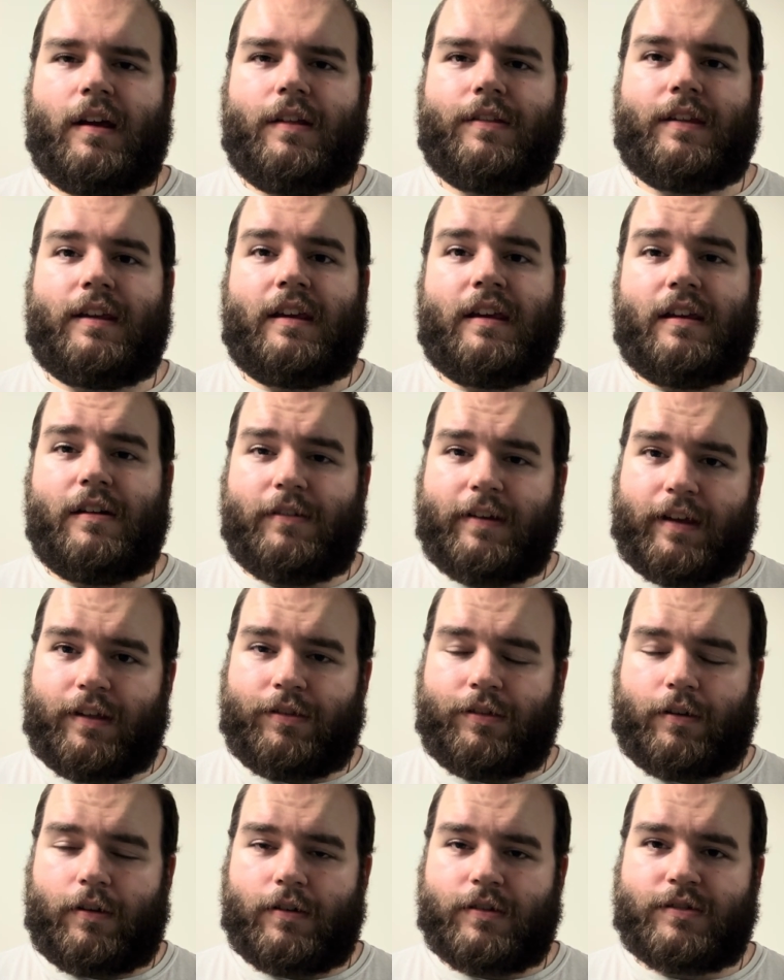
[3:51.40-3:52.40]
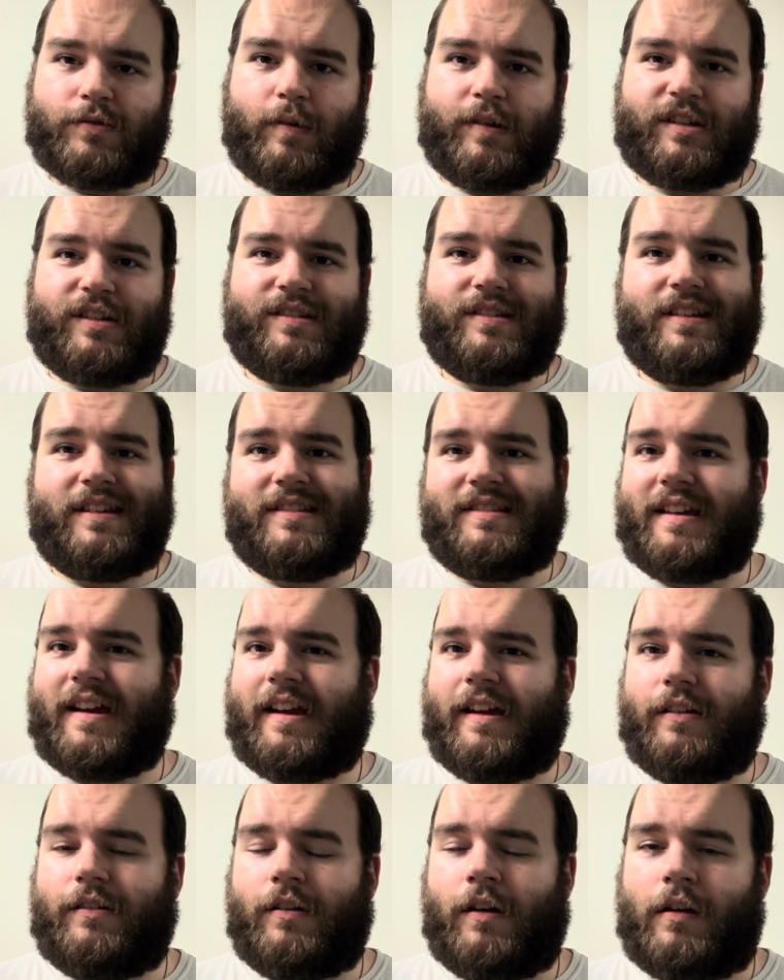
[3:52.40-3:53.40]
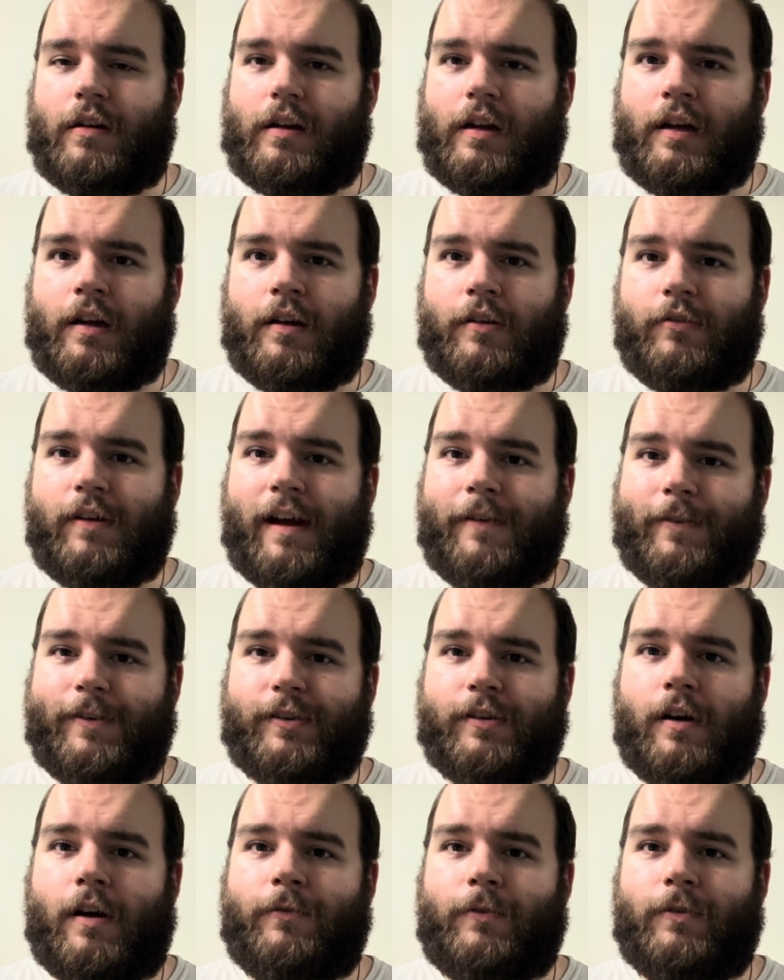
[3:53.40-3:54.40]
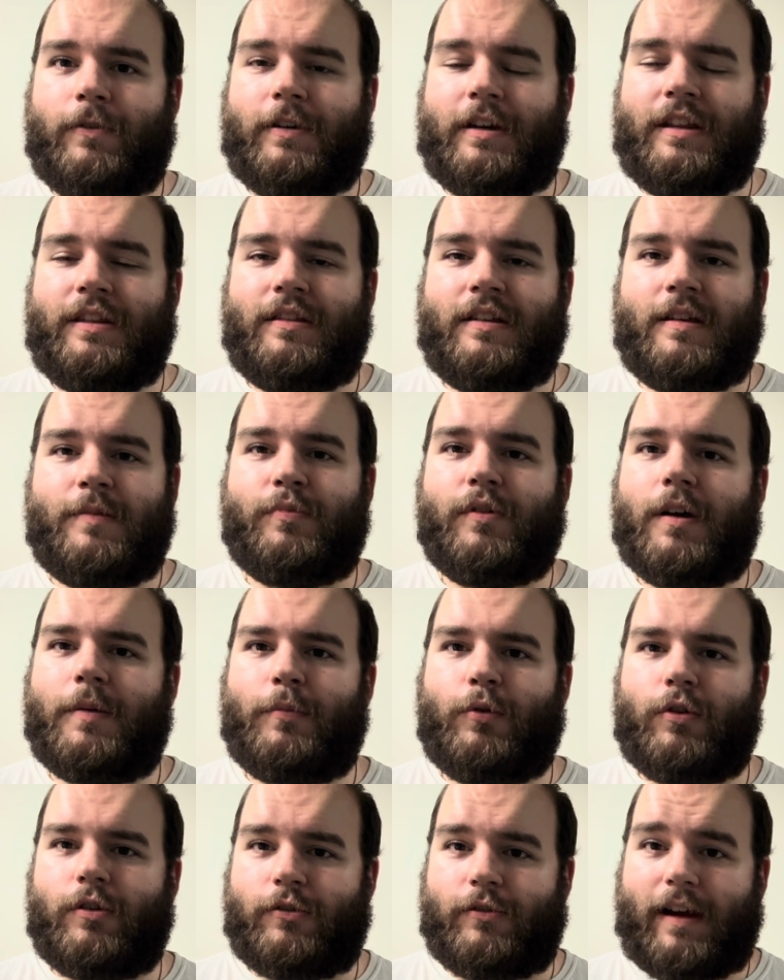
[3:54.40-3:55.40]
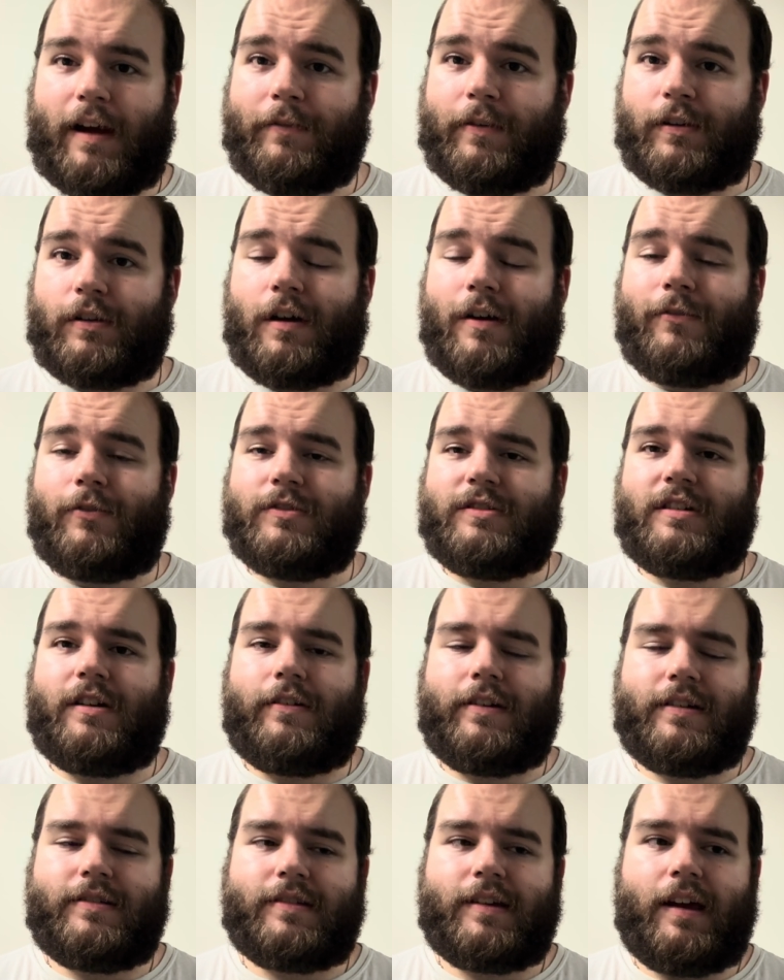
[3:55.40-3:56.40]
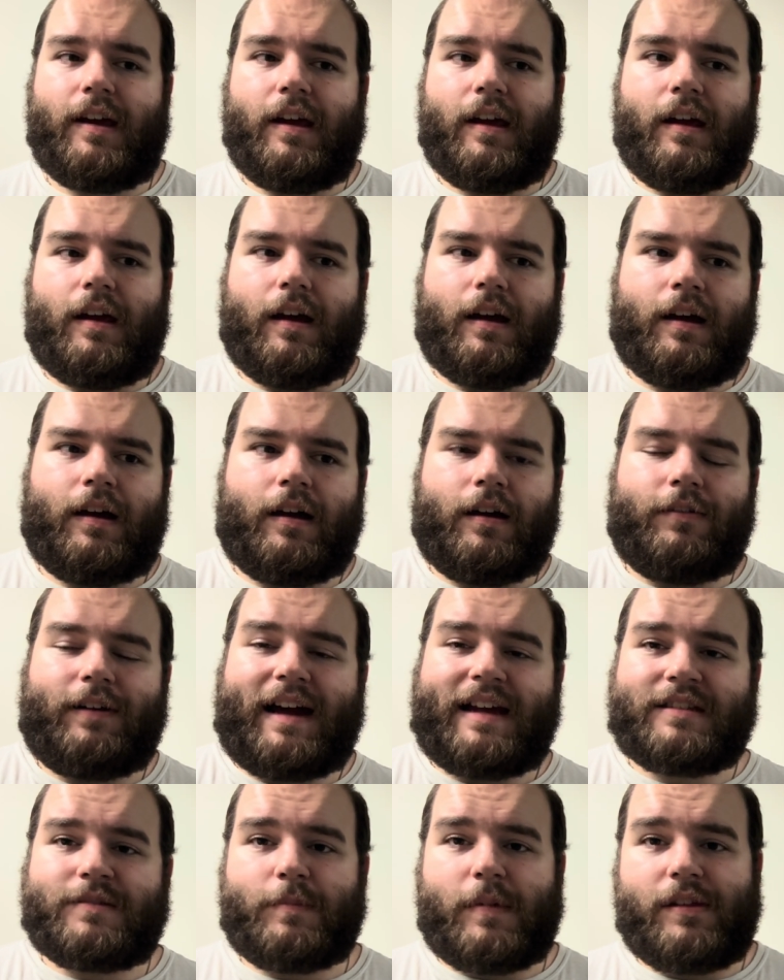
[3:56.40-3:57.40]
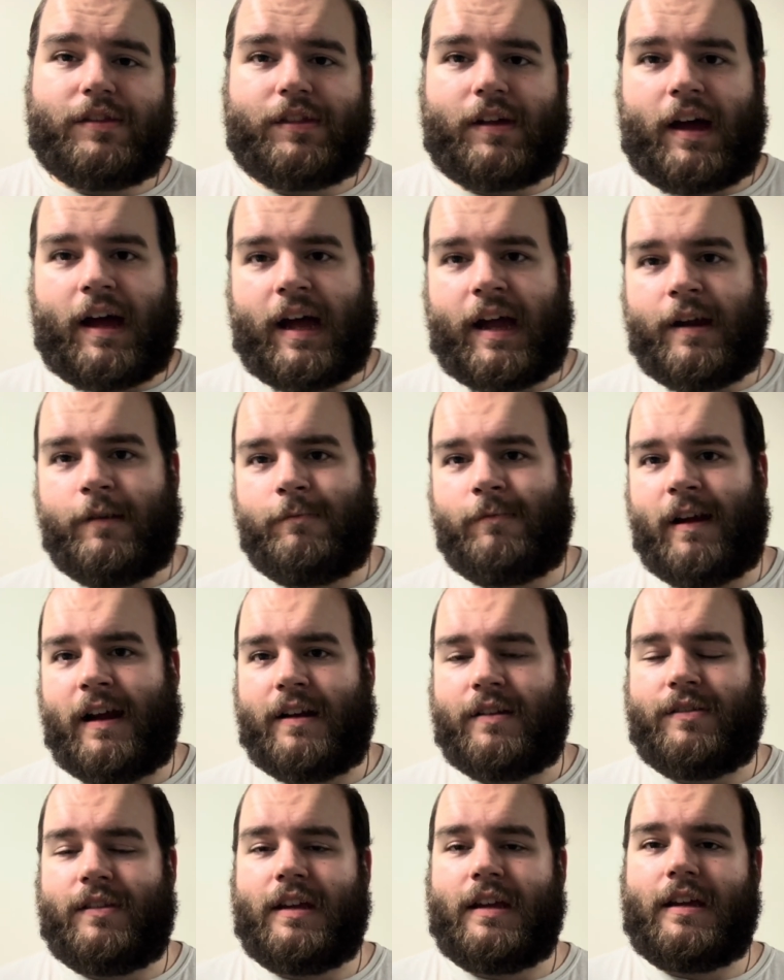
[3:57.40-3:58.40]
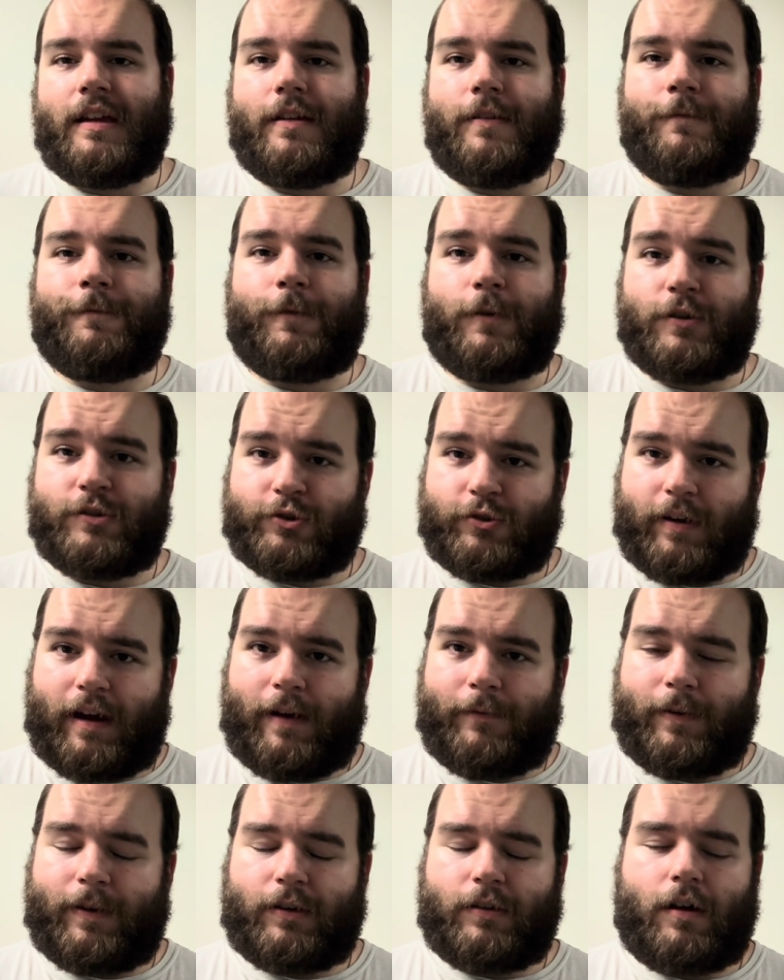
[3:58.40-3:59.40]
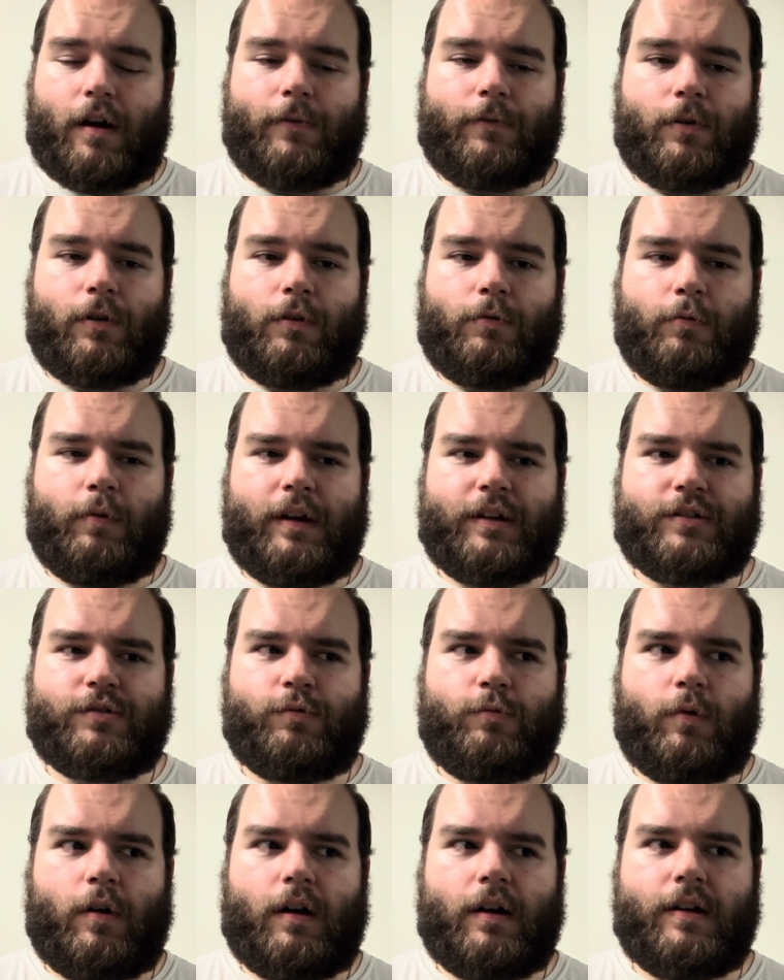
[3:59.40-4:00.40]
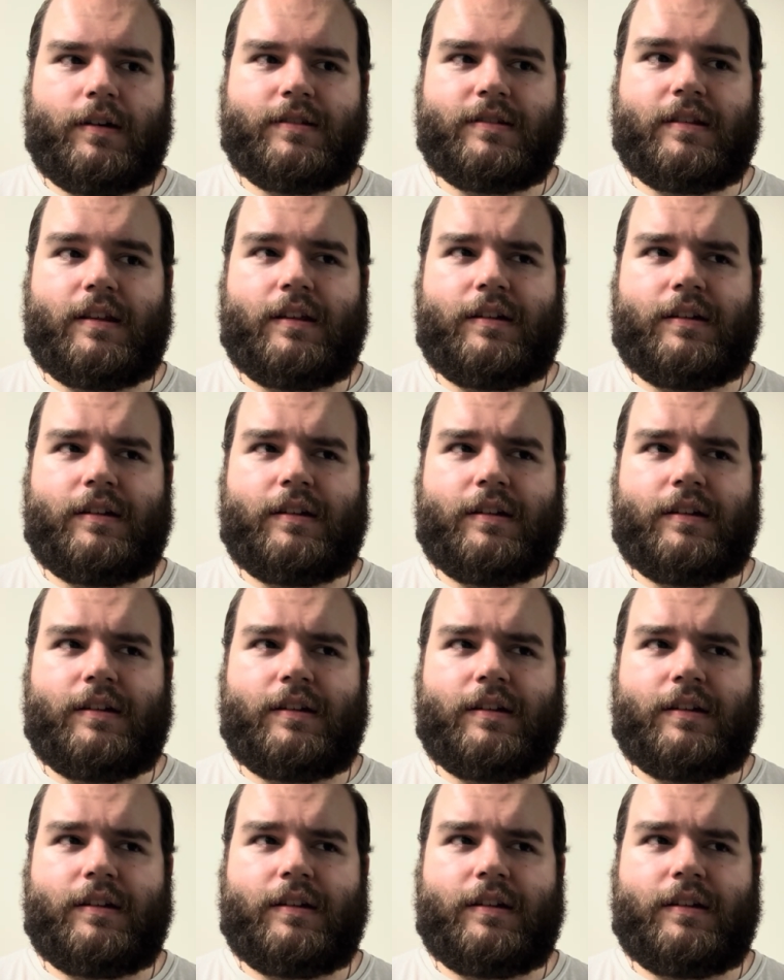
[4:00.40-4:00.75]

The Healing Thirst, which is the second graphic novel in the Bloodborne graphic novel series. Last month, I read the first graphic novel, which was The